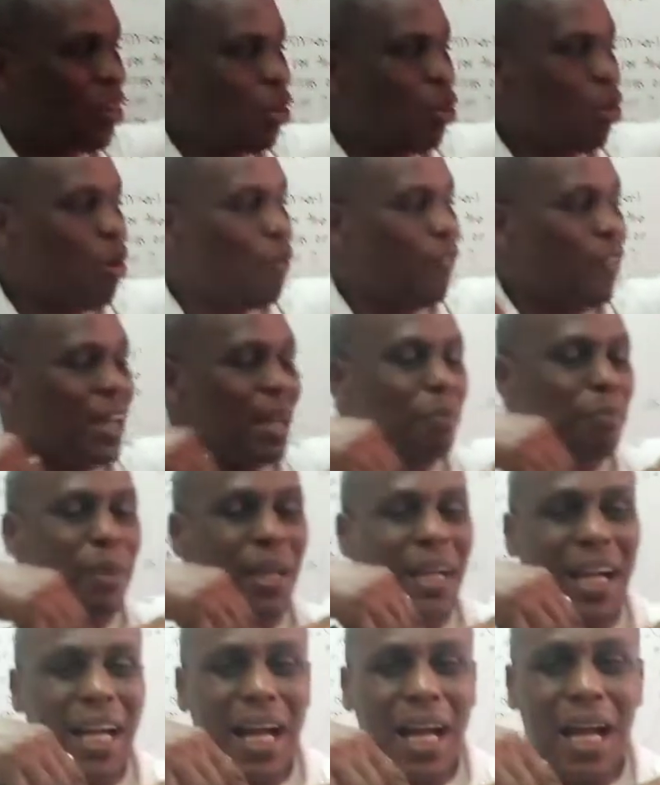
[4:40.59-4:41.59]
overlap
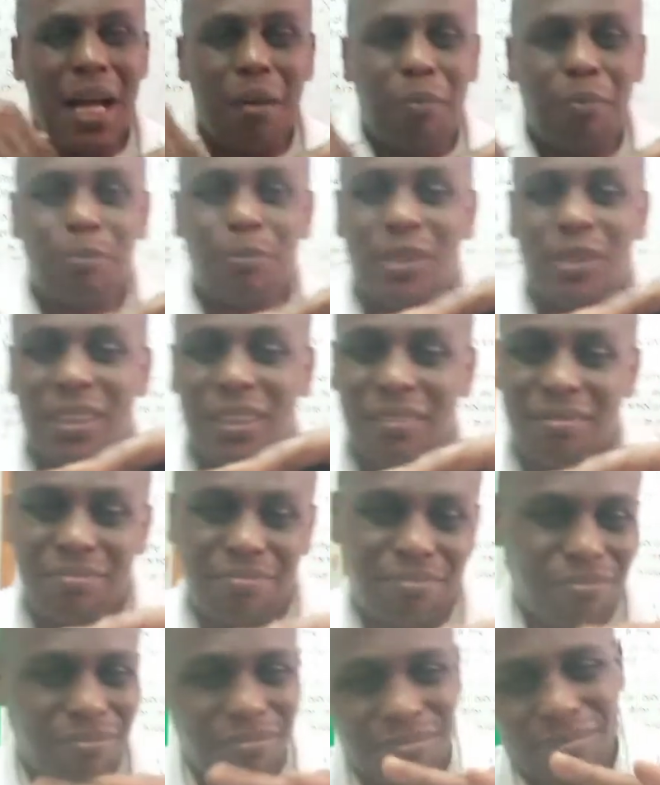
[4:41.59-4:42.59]
becomes
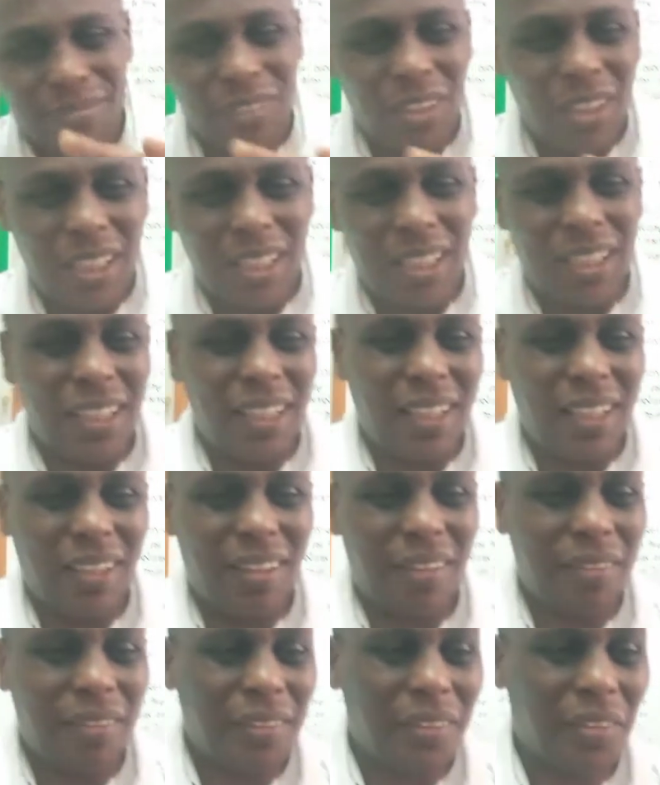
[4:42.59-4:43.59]

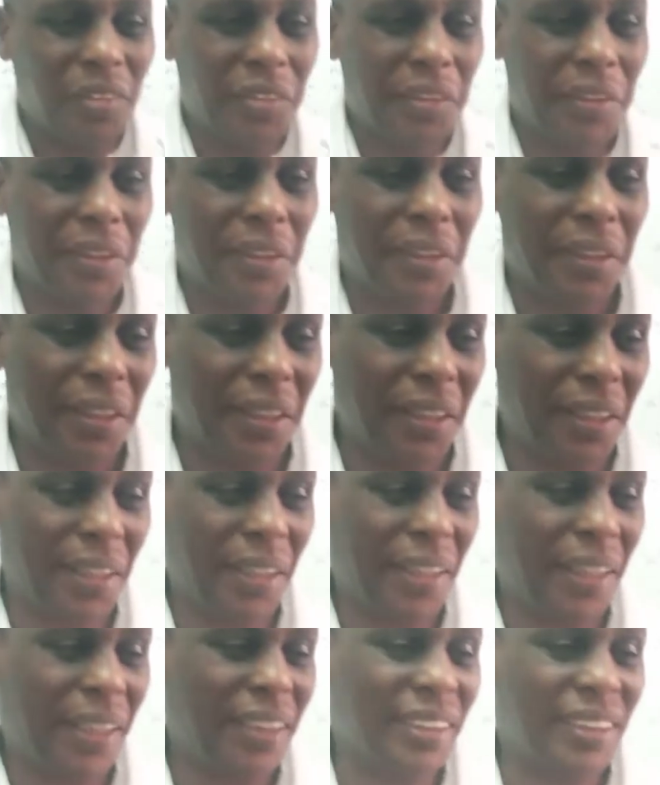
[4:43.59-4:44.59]

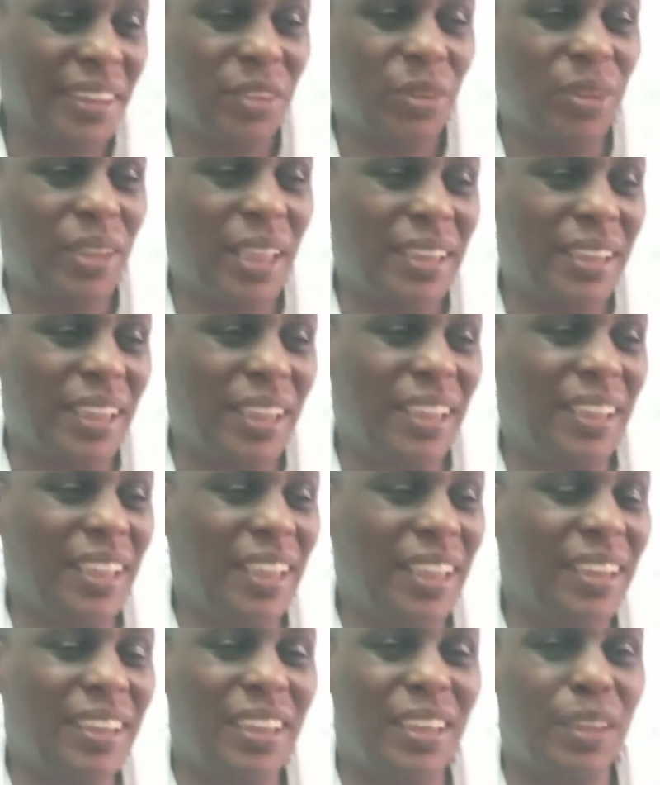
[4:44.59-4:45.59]
in such a way that
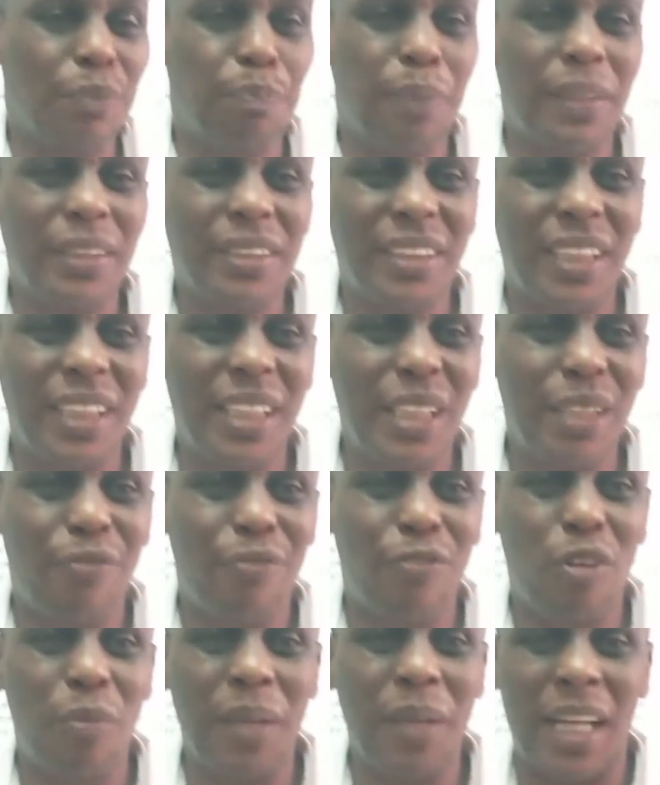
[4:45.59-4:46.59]
it is partially
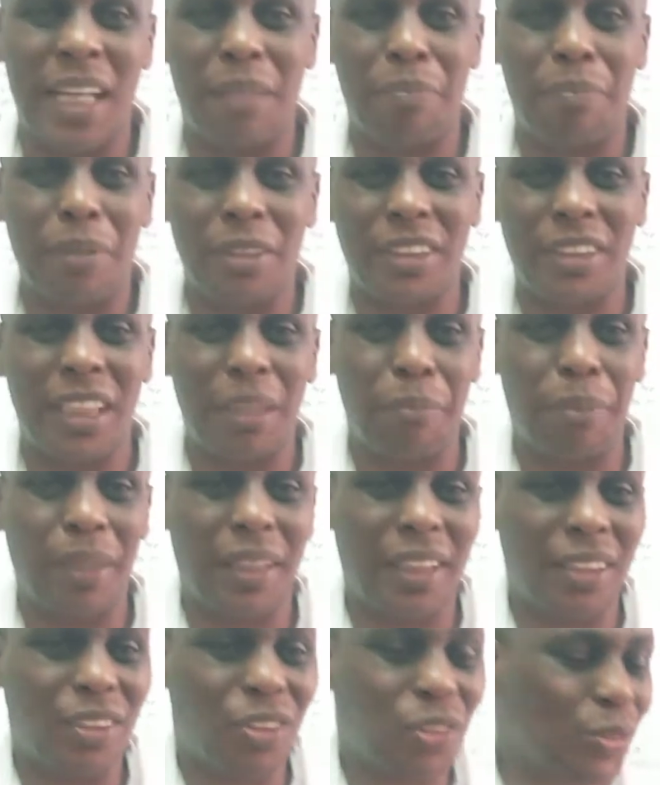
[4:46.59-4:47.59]
forming and partially
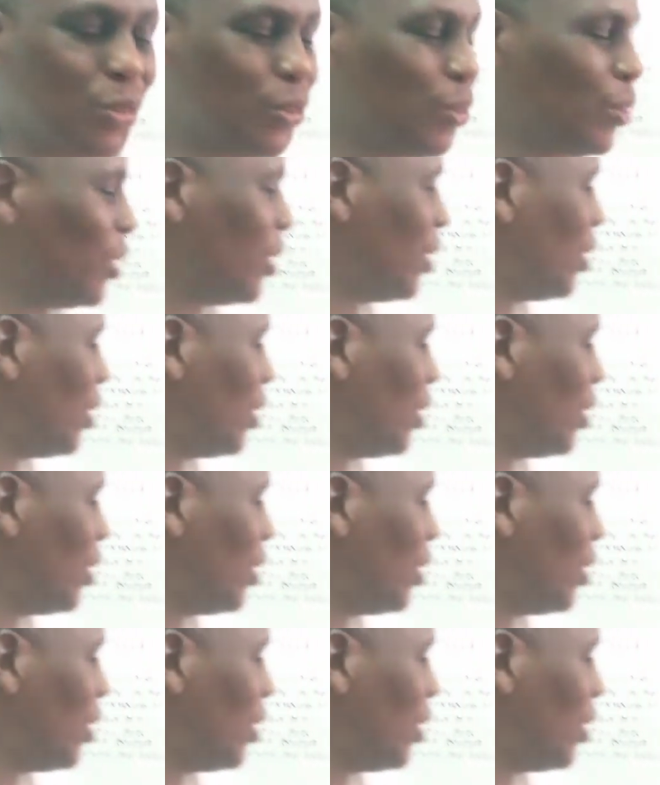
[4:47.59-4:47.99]
breaking. So